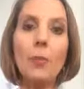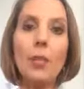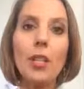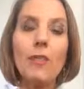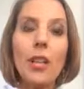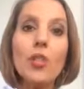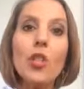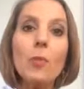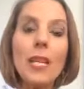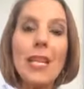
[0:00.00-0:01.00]

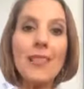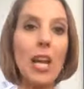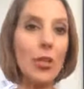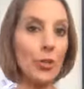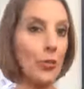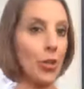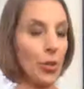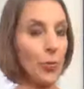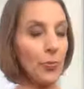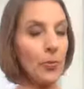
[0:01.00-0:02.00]
Conventional meat is not good for
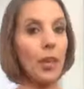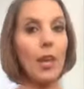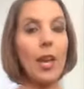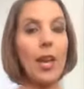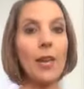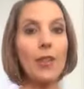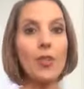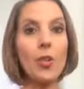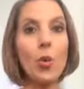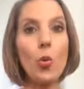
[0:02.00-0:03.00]
you. And
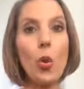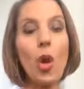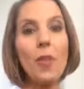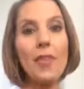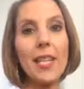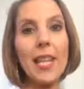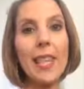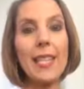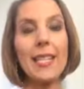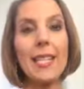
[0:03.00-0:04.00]
so all the study that
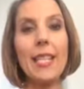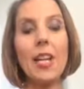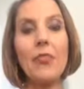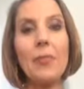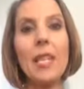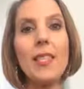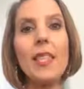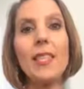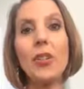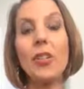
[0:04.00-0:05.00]
they did of meats,
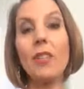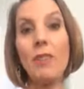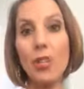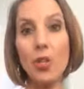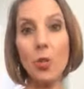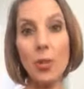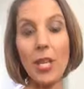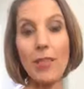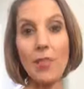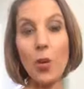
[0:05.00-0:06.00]
they did on conventional
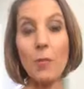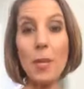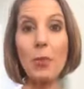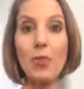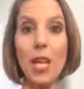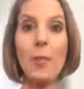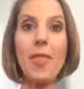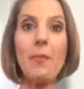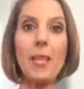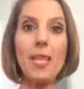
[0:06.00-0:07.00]
meat. So when people tell me
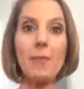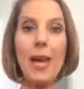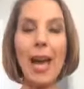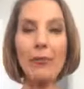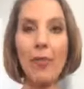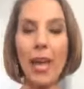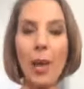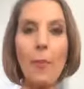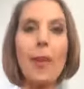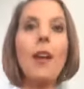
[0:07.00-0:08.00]
that meat is bad for
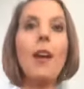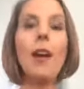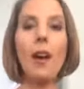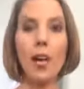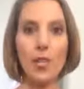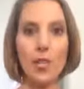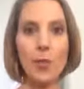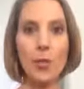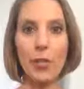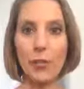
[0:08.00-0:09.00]
them, I
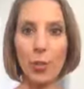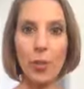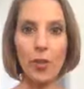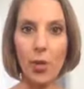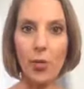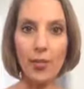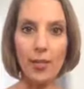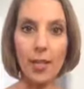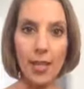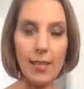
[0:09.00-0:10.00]
just bring forward those
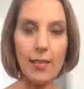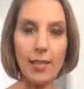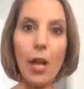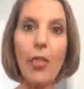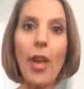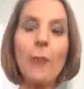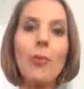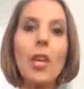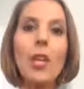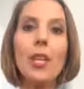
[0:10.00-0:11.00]
studies and tell them
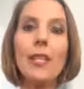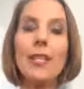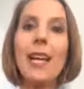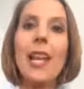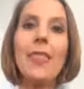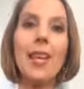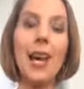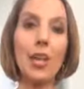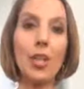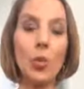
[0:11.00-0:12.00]
it's not the
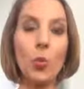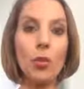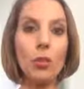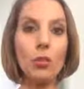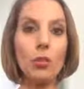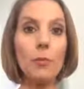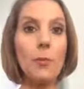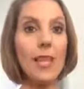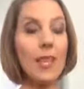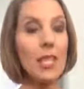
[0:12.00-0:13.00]
actual
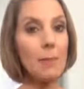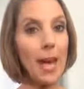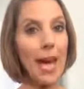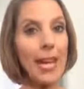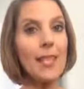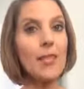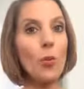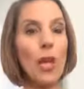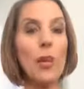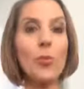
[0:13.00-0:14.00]
meat that's bad, it's the
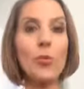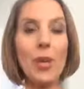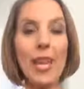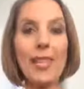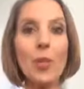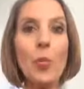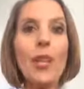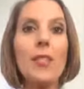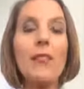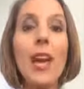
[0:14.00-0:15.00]
way it was raised and what
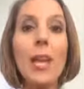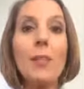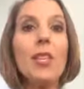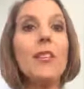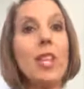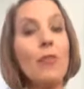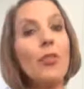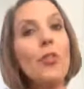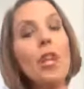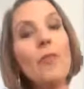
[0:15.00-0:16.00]
it's fed. Because
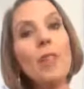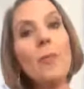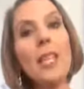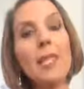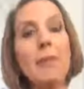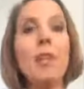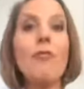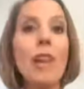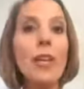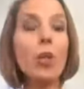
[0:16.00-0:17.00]
if something is being
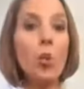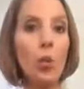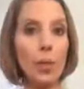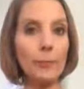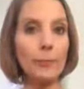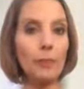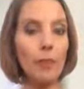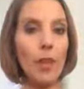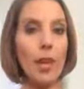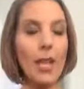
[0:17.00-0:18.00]
fed corn
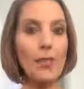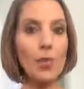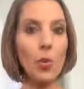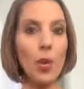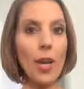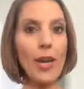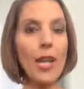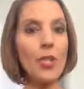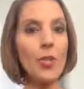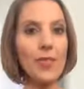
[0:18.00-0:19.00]
and soy,
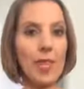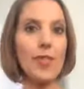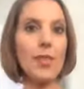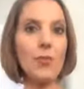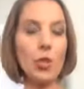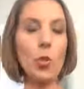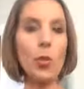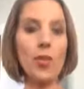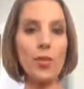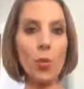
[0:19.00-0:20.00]
and you're sensitive to corn
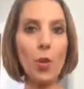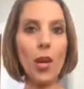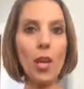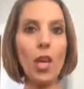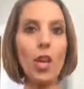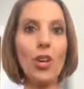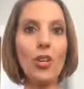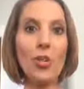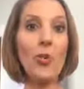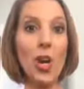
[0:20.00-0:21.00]
and soy,
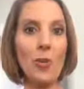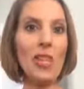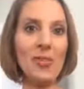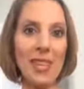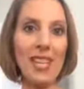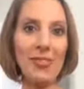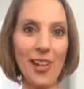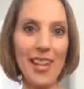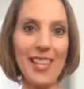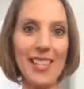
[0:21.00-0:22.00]
you are what you eat,
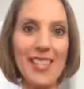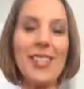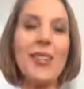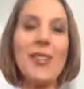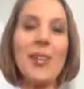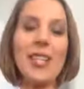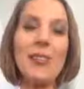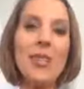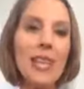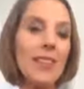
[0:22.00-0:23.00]
right? So when
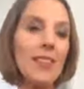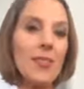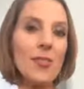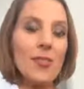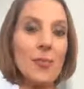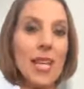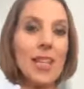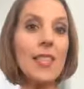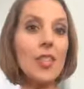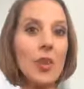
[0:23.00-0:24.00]
you eat those
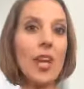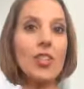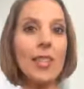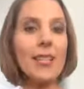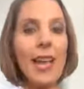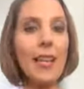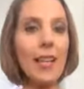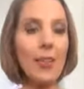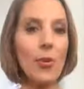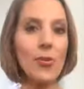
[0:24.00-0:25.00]
meats, then you're actually
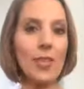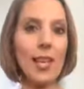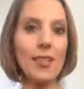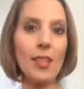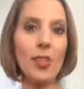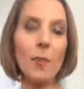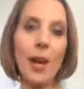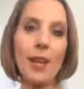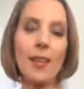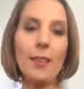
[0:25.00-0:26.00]
getting those things in your
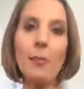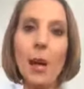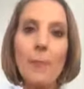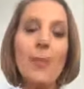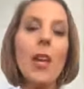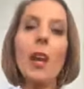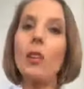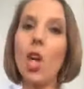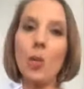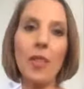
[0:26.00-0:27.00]
body as well,
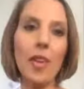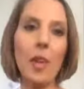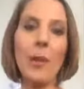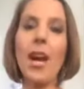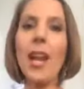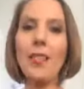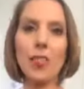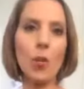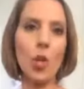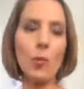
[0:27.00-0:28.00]
along with the antibiotics and
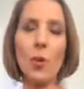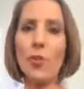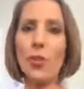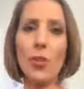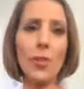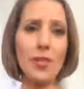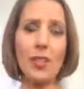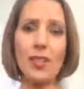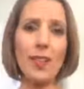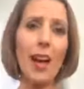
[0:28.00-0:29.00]
the hormones. So it's
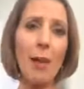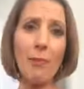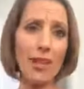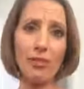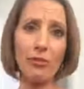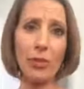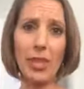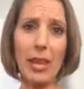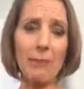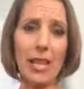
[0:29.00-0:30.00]
a hot mess with
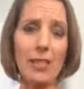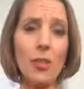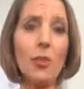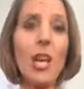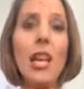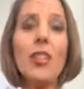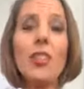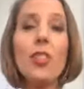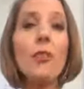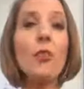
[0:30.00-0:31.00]
that meat. So
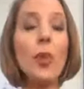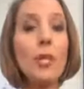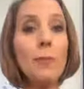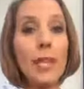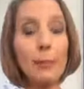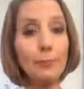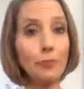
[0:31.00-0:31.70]
just avoid meat.